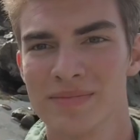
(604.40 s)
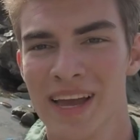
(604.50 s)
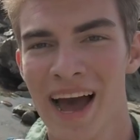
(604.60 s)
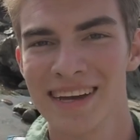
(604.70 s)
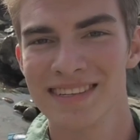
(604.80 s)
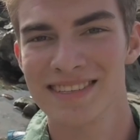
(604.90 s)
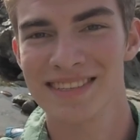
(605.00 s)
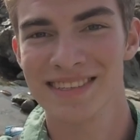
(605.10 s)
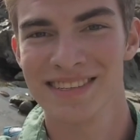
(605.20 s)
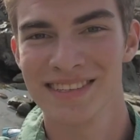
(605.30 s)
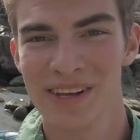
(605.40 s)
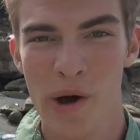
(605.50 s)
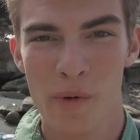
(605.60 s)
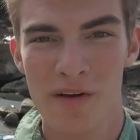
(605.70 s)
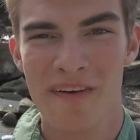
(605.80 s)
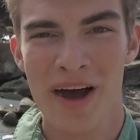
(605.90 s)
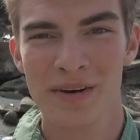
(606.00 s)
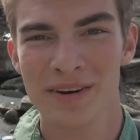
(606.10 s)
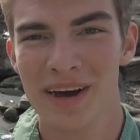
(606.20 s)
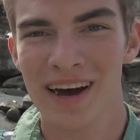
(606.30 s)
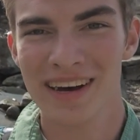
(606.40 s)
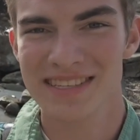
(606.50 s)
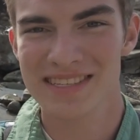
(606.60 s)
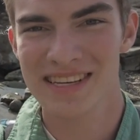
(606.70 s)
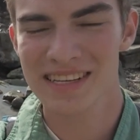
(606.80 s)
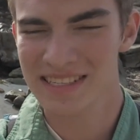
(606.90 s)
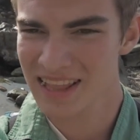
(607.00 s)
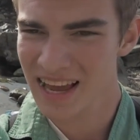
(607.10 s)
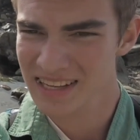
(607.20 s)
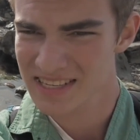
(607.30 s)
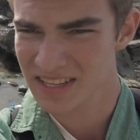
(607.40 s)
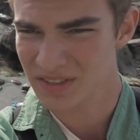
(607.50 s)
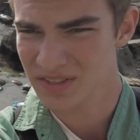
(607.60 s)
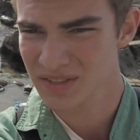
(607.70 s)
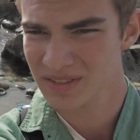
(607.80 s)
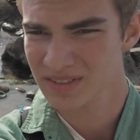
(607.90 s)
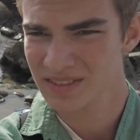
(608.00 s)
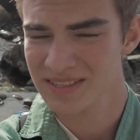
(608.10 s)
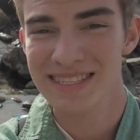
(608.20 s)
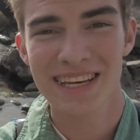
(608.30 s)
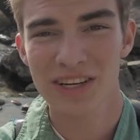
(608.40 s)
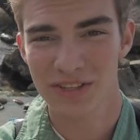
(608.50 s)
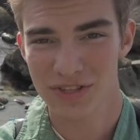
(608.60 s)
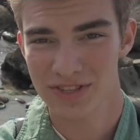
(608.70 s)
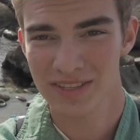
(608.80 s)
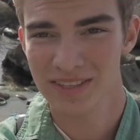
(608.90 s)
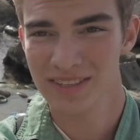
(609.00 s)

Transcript: Guys, we found uh, sea, sea lion seals. Seals.